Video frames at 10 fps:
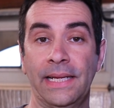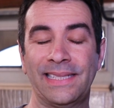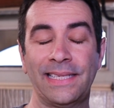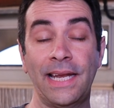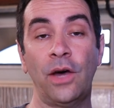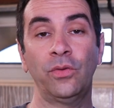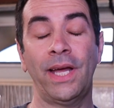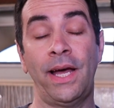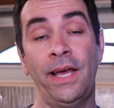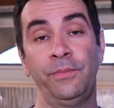It's now
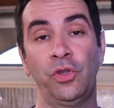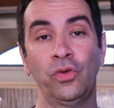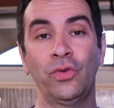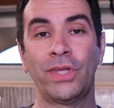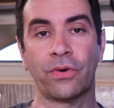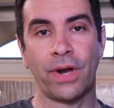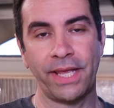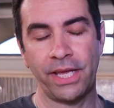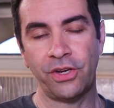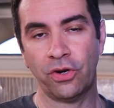time to do the
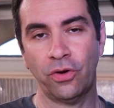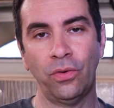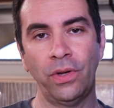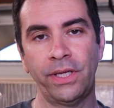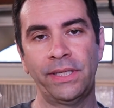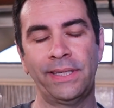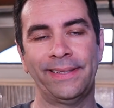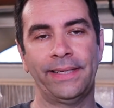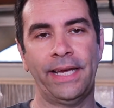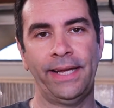radiator coolant